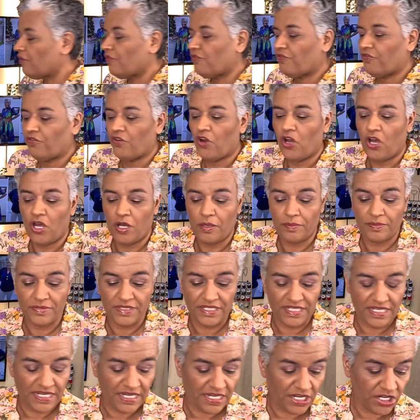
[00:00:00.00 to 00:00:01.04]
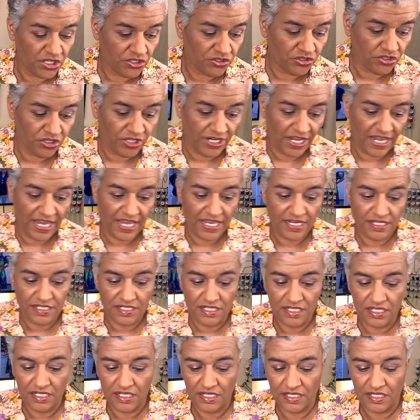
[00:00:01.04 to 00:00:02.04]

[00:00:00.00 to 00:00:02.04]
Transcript: from the internet.